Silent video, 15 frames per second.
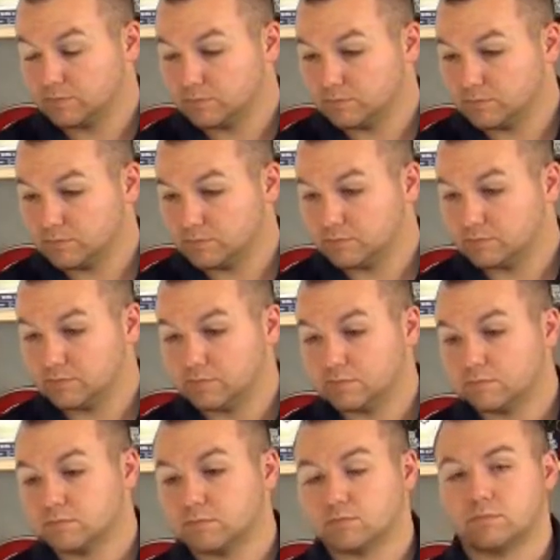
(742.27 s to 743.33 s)

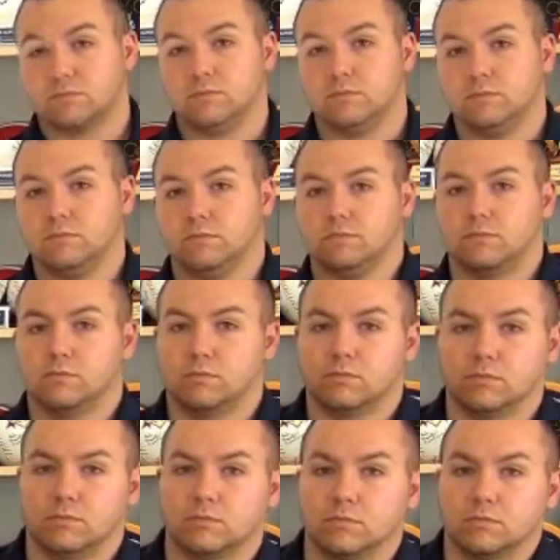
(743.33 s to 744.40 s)

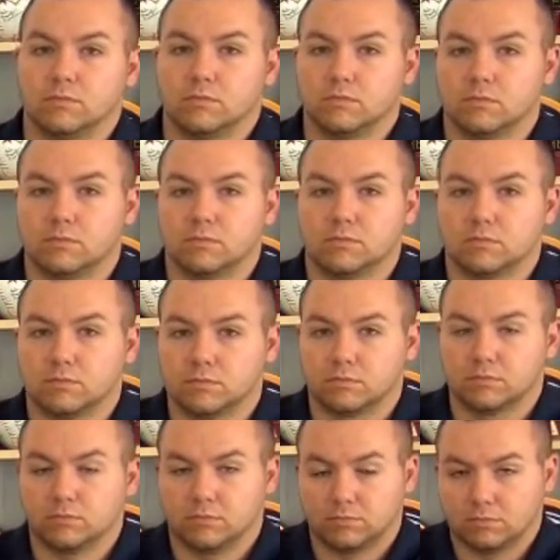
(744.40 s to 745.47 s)

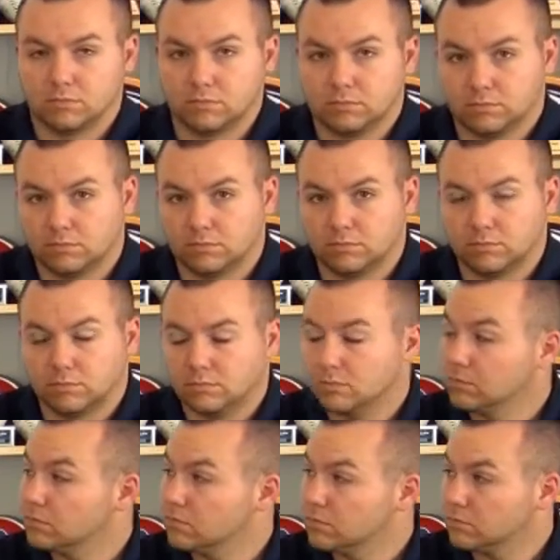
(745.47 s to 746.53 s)

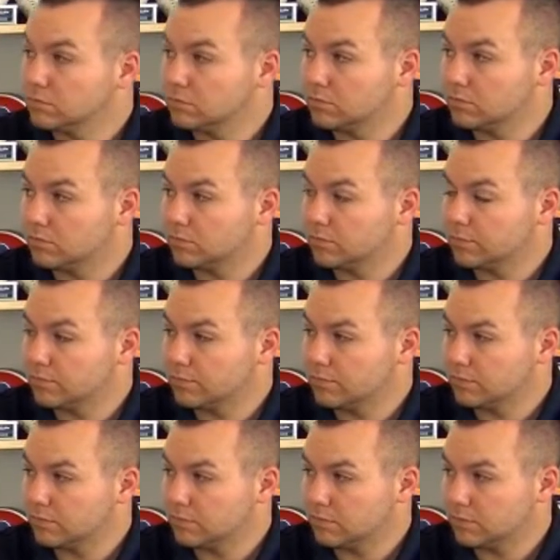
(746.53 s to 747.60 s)

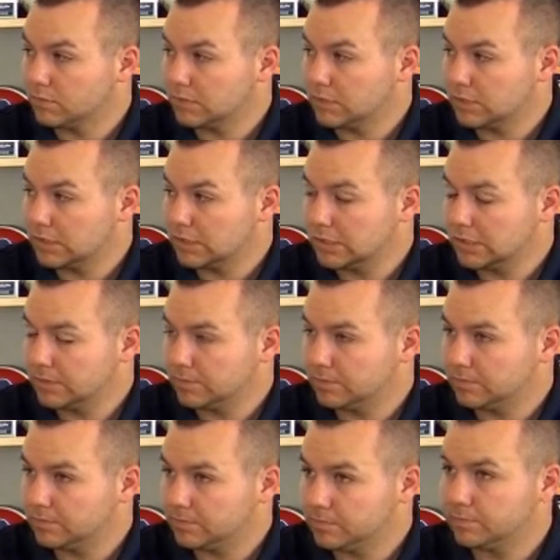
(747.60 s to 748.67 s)

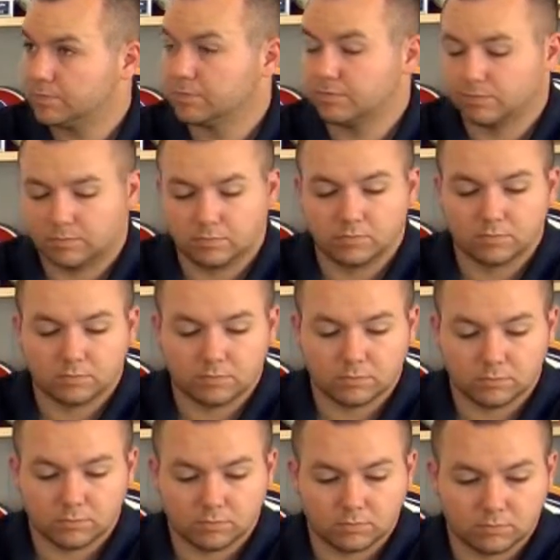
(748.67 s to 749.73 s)

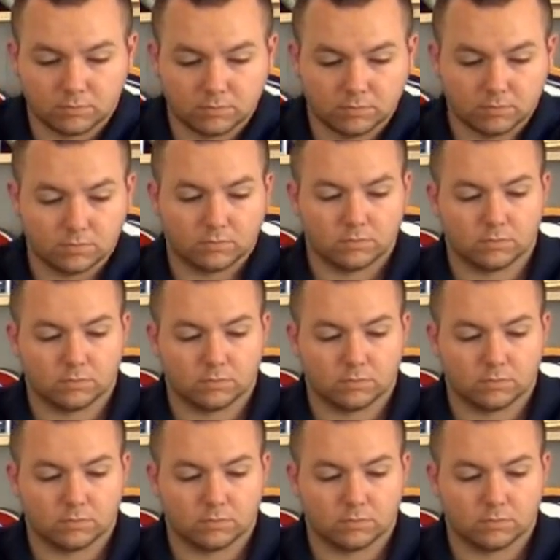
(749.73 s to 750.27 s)
No words are spoken by the person on screen.